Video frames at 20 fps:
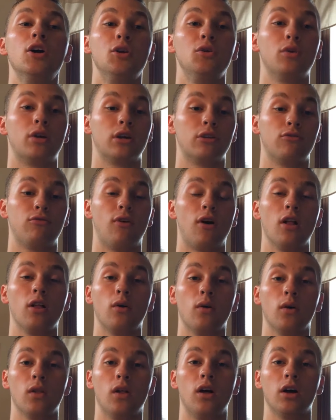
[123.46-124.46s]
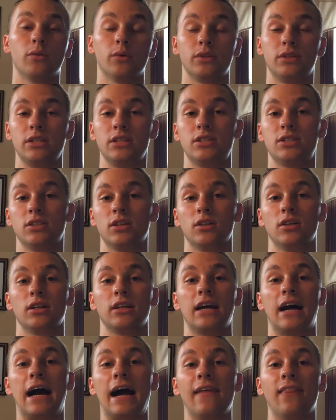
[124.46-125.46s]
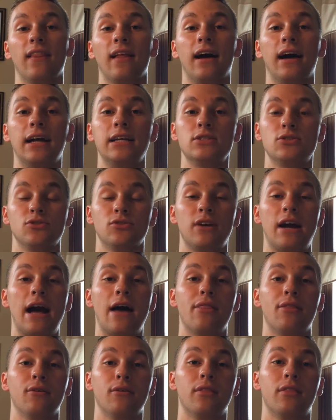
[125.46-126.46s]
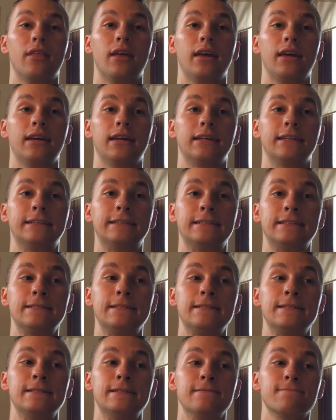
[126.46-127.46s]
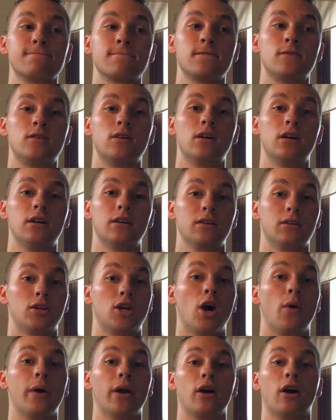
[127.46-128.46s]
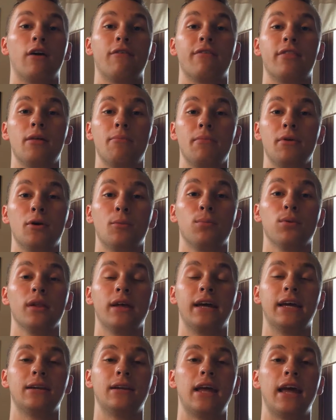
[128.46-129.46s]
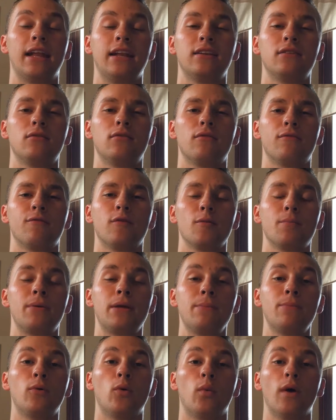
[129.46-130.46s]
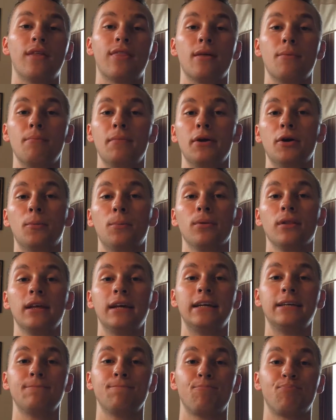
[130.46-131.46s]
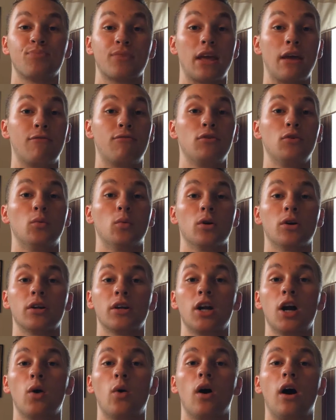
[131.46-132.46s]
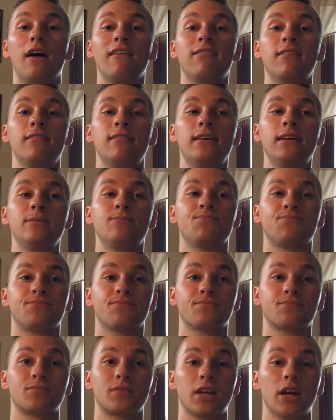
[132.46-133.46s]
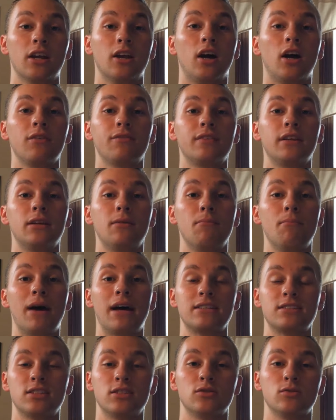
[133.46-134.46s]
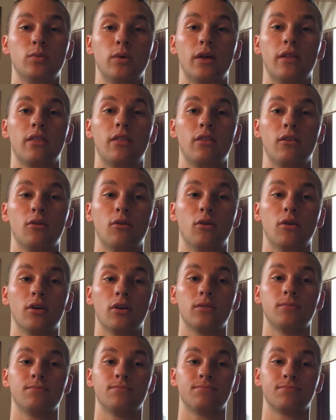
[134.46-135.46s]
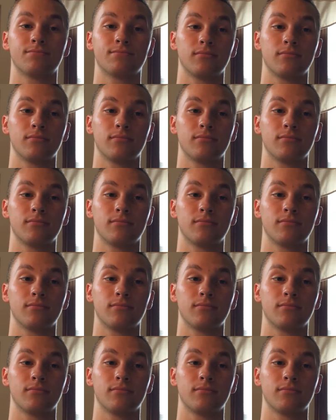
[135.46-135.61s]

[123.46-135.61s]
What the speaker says: you can follow along with these certain guidelines rather than going off of the meal plan. And for people with a meal plan, if you were to go off of it, it often messes with your